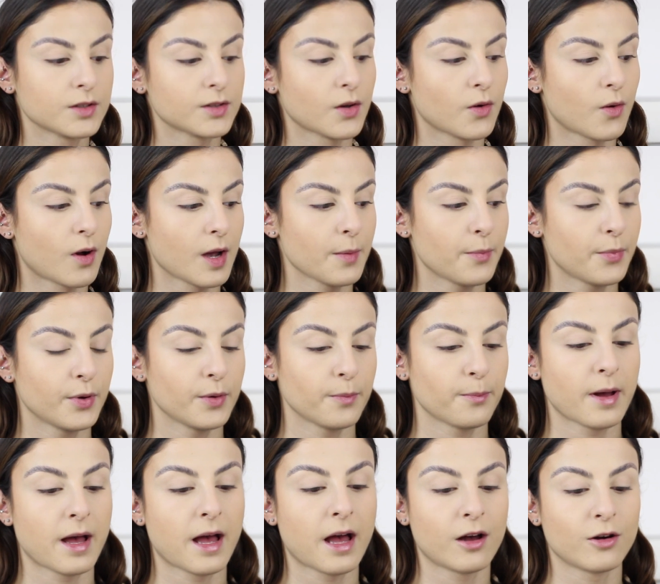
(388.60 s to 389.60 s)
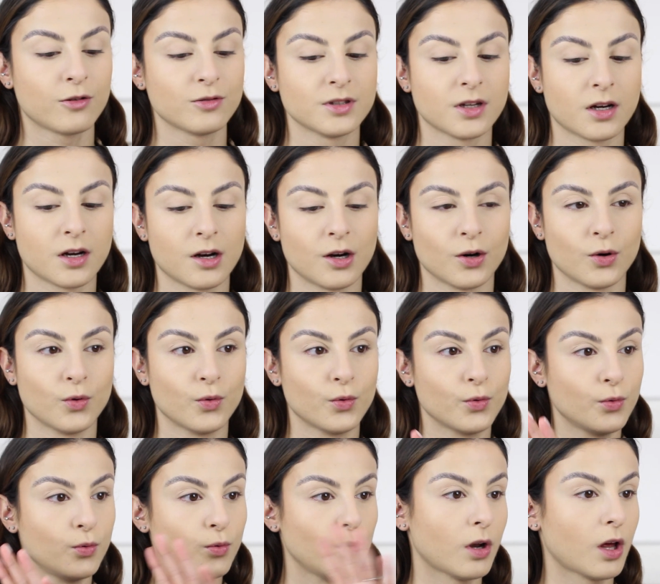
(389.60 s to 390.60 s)
So I put powder
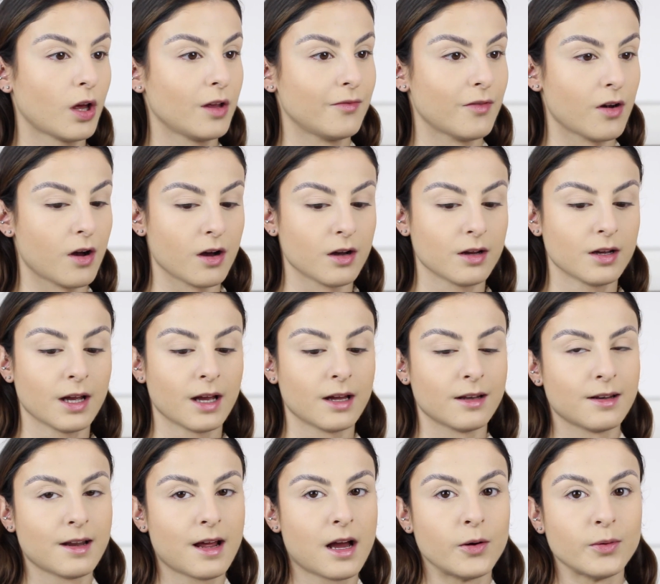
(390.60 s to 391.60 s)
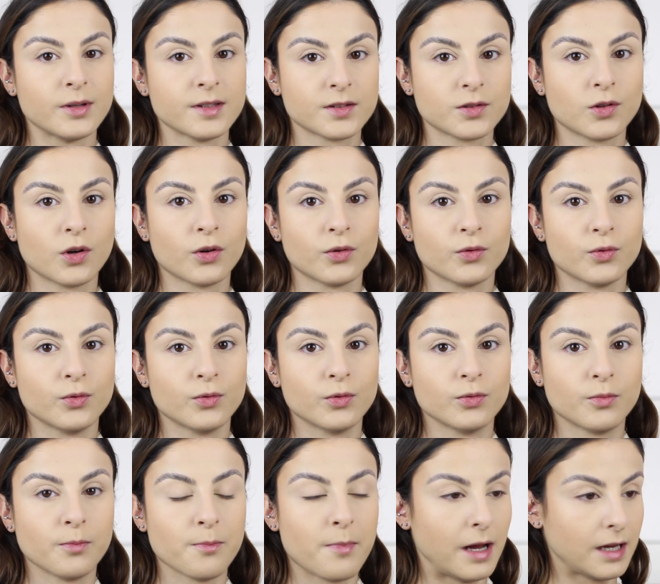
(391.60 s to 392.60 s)
all over and now it's gone
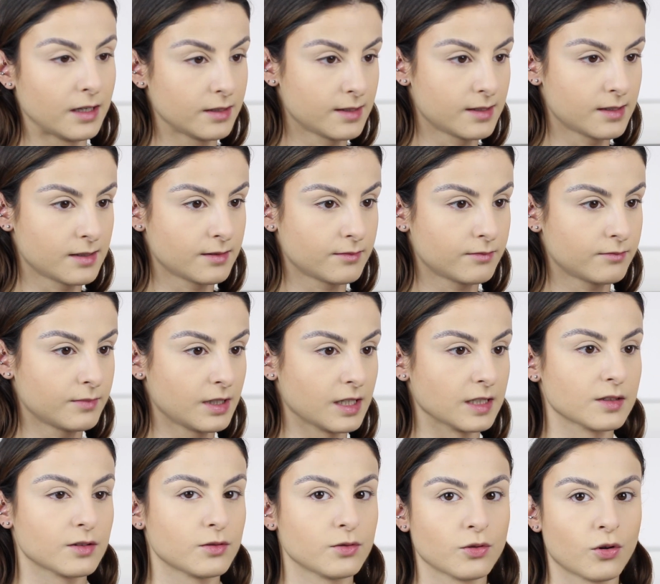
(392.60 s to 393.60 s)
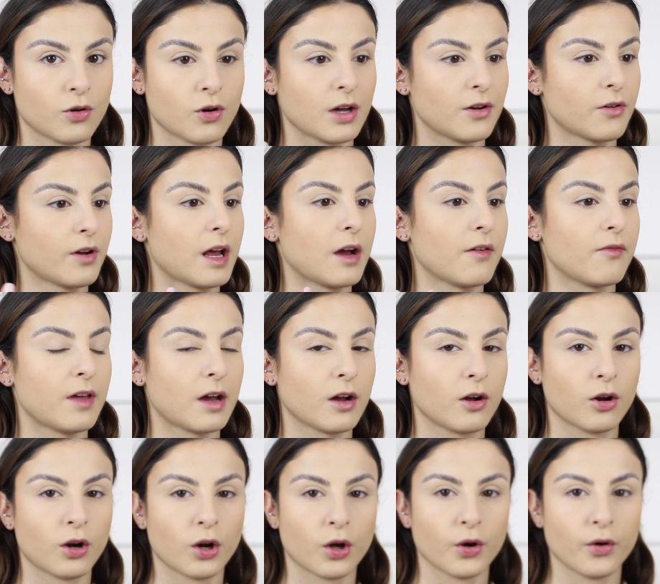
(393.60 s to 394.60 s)
all matte. It's not, I don't have
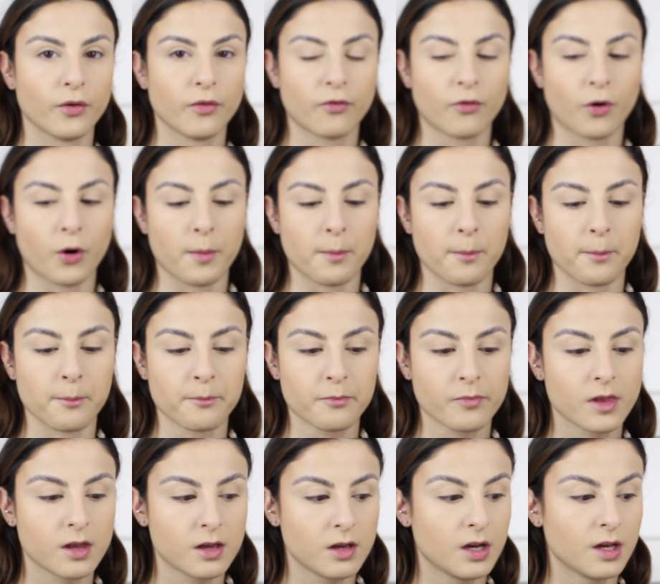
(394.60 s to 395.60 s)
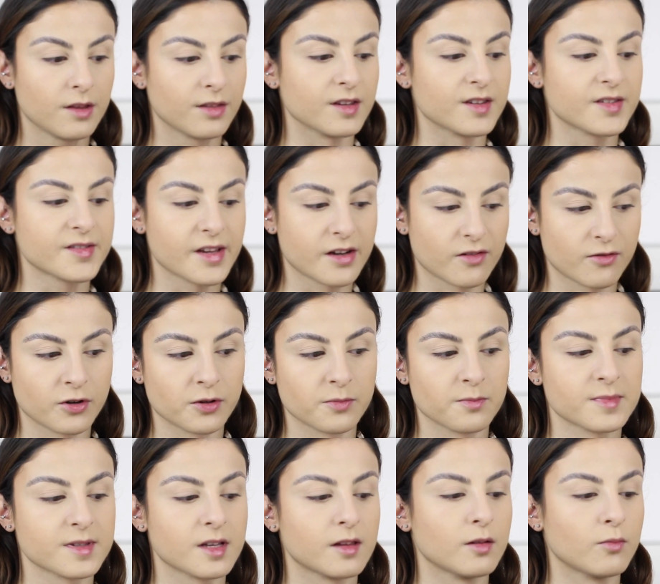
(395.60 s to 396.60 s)
that glow from the
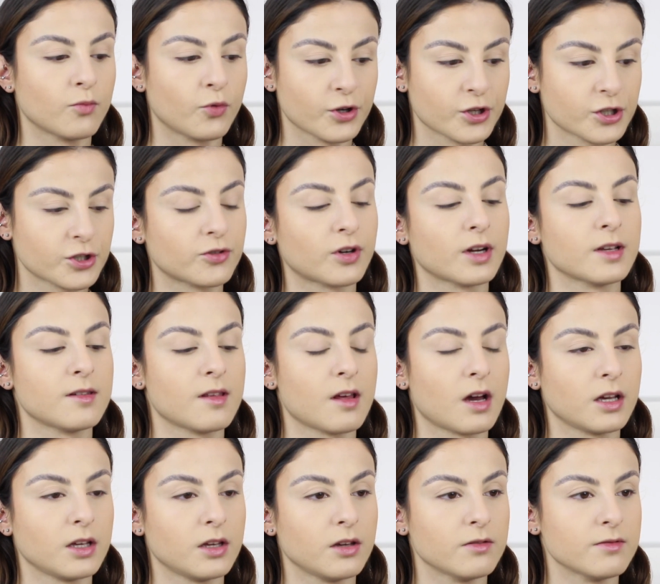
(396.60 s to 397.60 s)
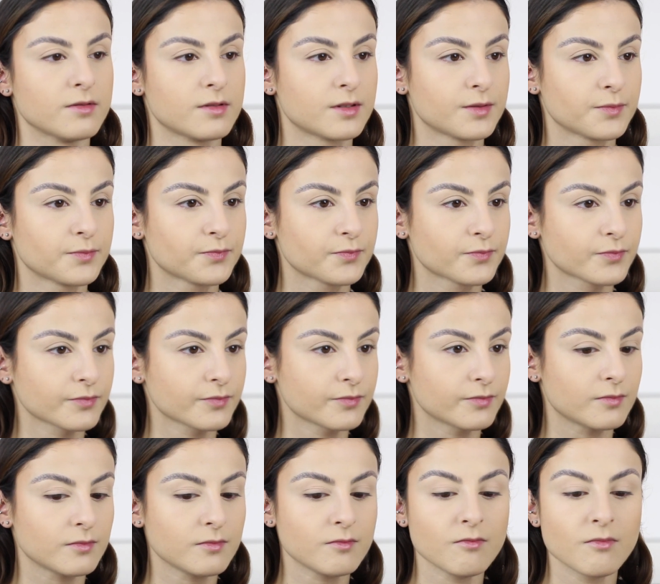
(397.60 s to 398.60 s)
serums and the moisturiser that I used.
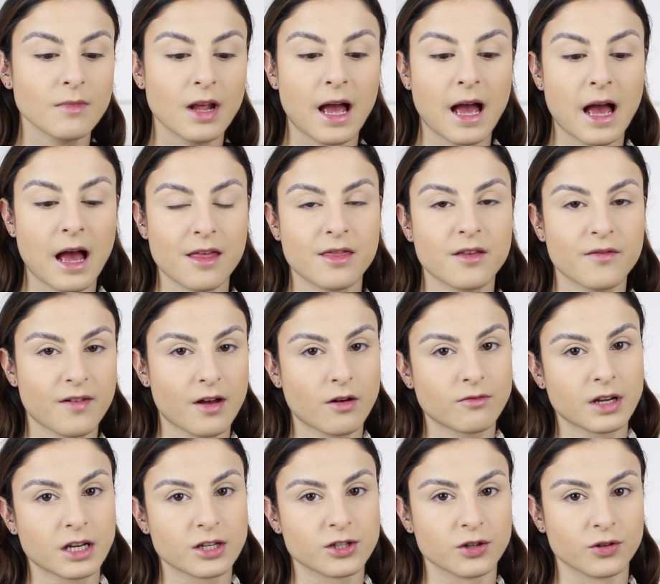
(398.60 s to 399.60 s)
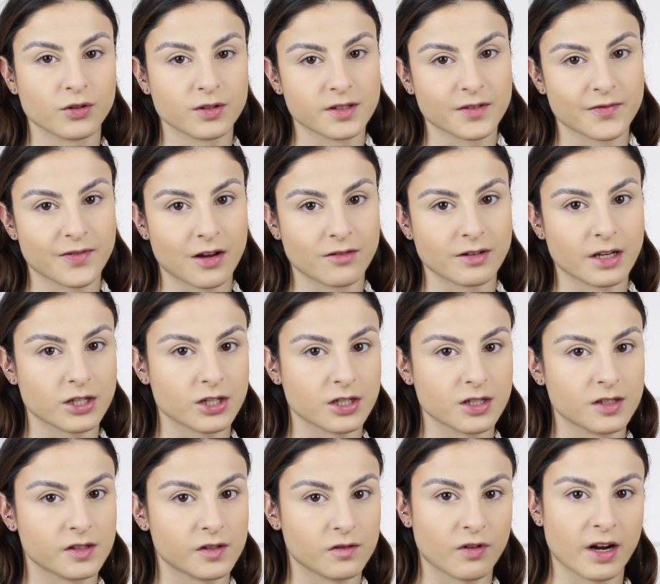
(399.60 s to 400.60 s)
And the foundation, because the
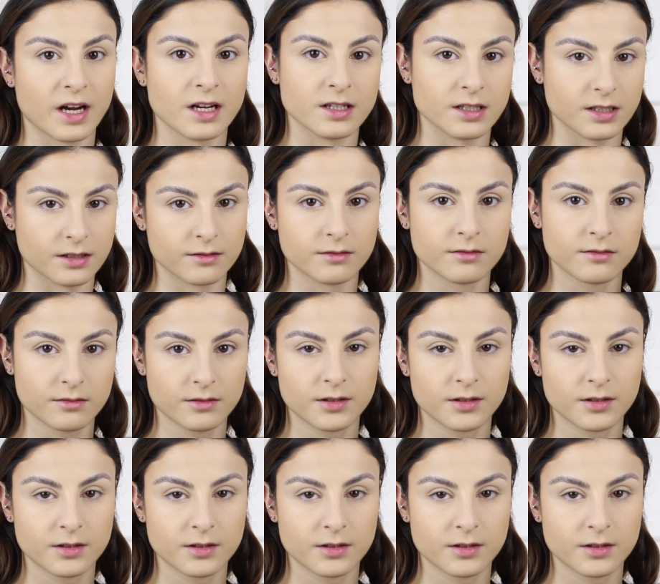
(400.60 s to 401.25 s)
foundation is a radiant